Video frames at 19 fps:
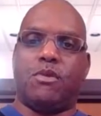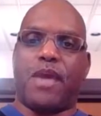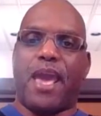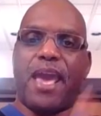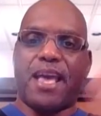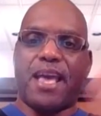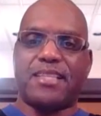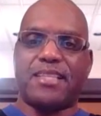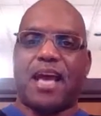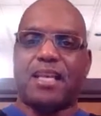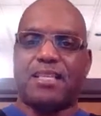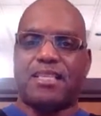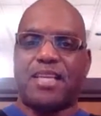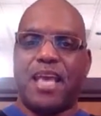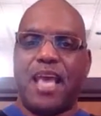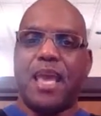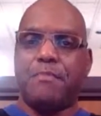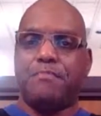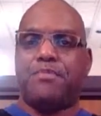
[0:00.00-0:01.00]
as I
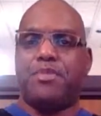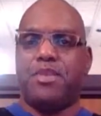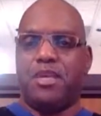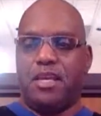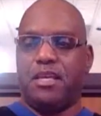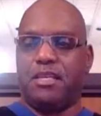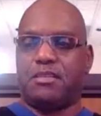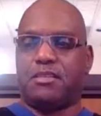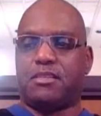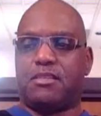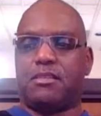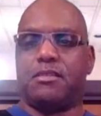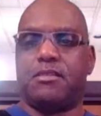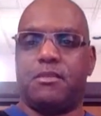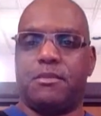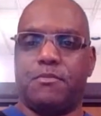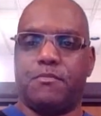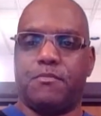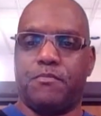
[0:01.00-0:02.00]
tape
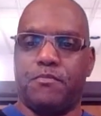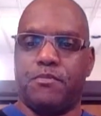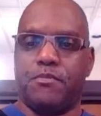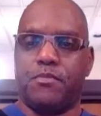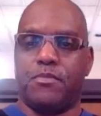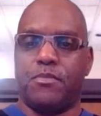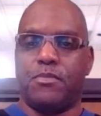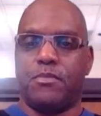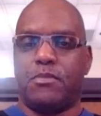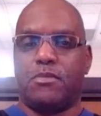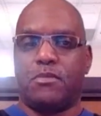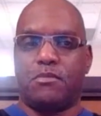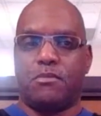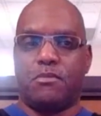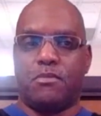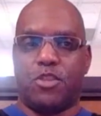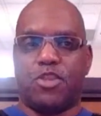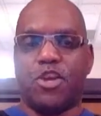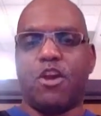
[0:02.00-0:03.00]
this,
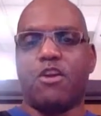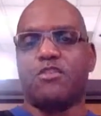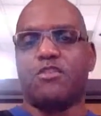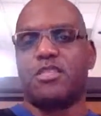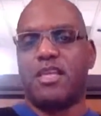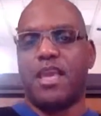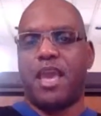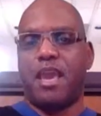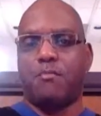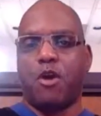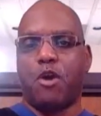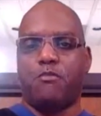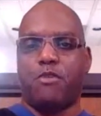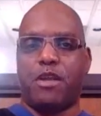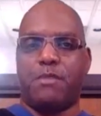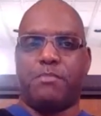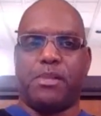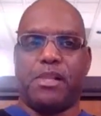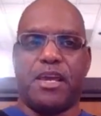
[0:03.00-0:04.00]
the Thursday game
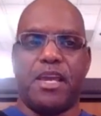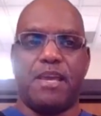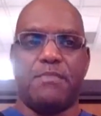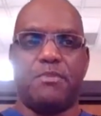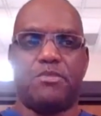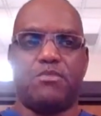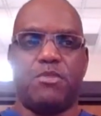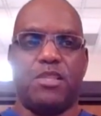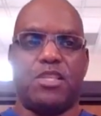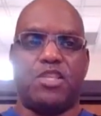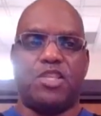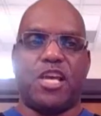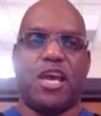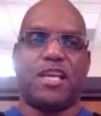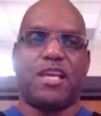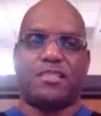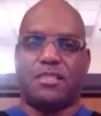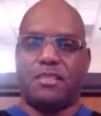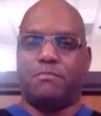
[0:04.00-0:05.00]
already played between the
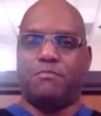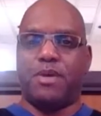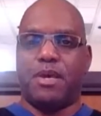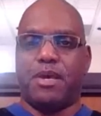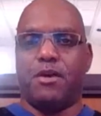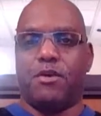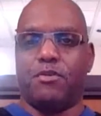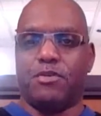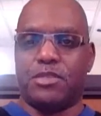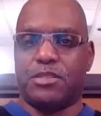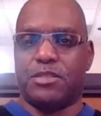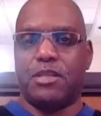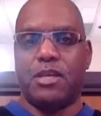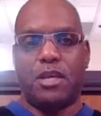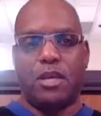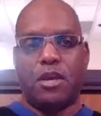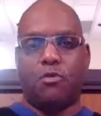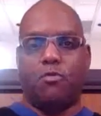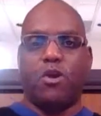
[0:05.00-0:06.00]
Jets and the Bills,
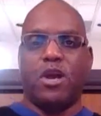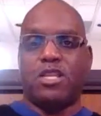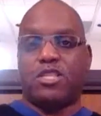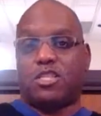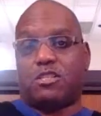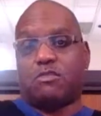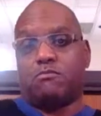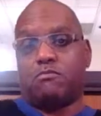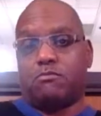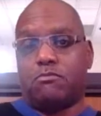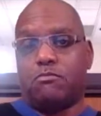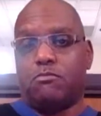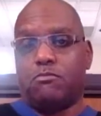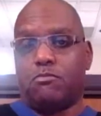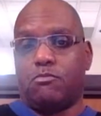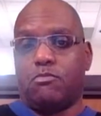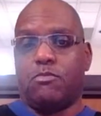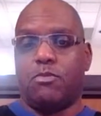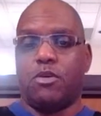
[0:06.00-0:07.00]
which
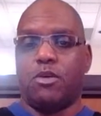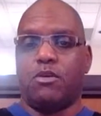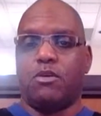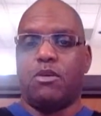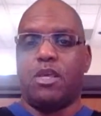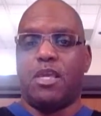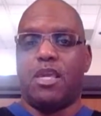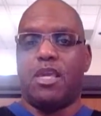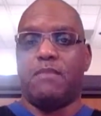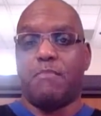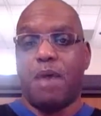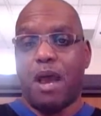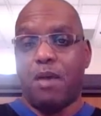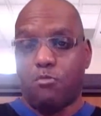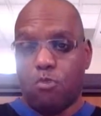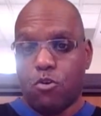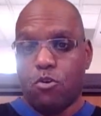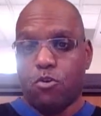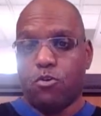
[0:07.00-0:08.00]
in my
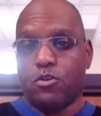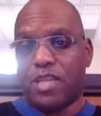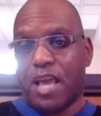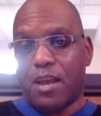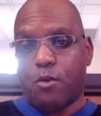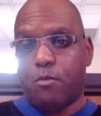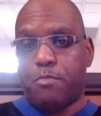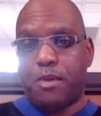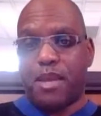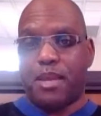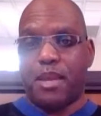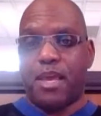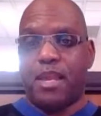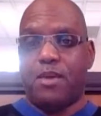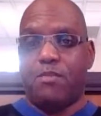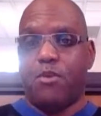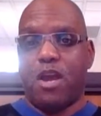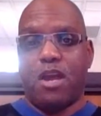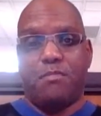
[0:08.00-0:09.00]
rules I don't pick
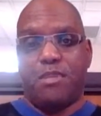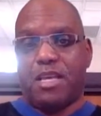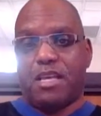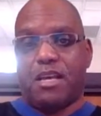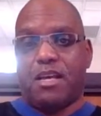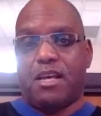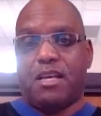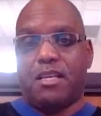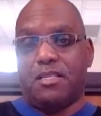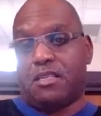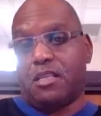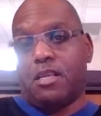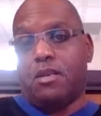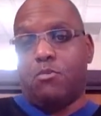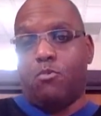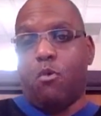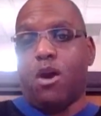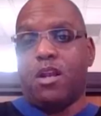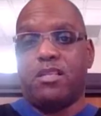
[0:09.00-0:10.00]
anyway because
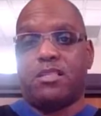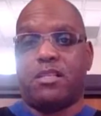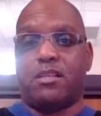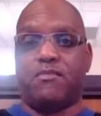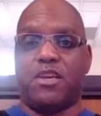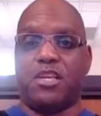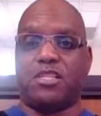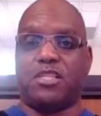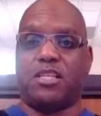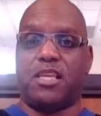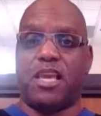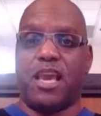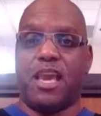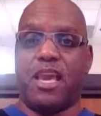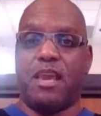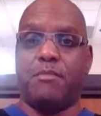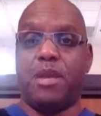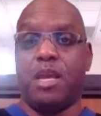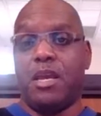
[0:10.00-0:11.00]
one is a division
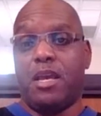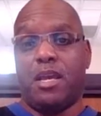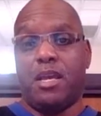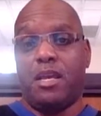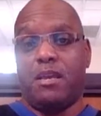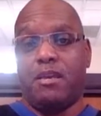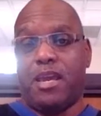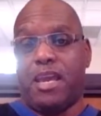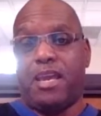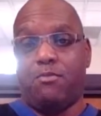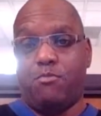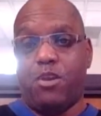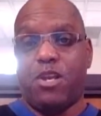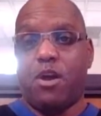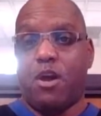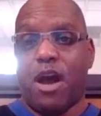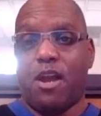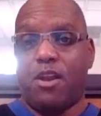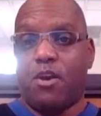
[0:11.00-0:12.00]
game and we
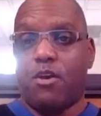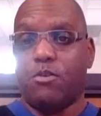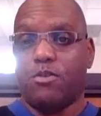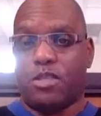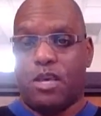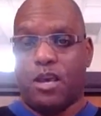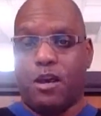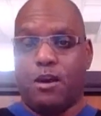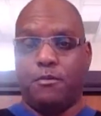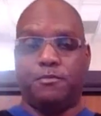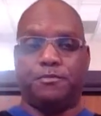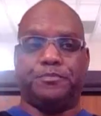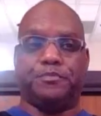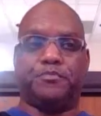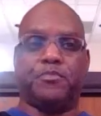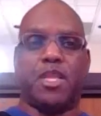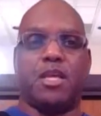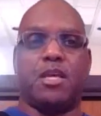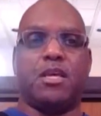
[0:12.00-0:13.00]
know how those go.
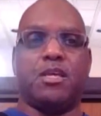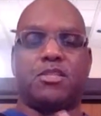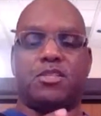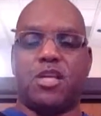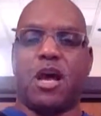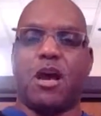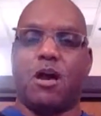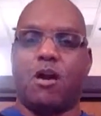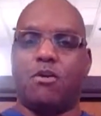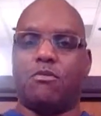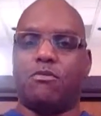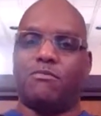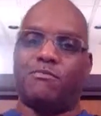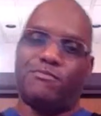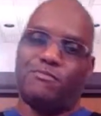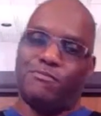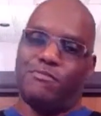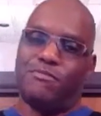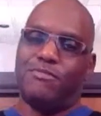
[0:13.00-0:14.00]
So
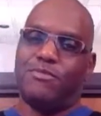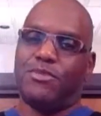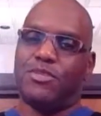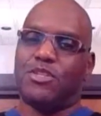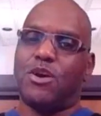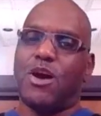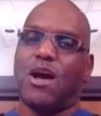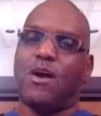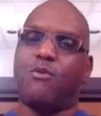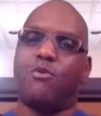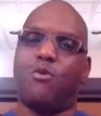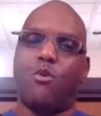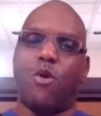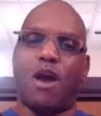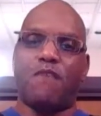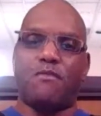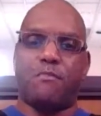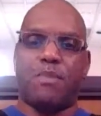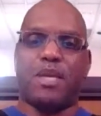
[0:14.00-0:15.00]

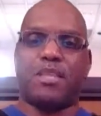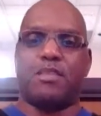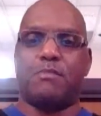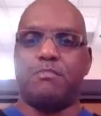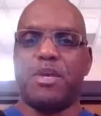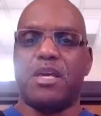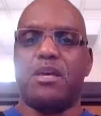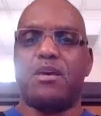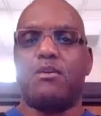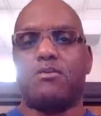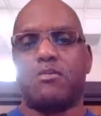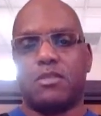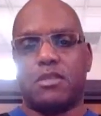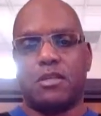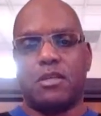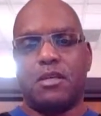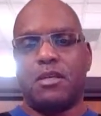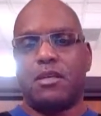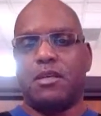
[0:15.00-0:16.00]
whoever picked the Bills,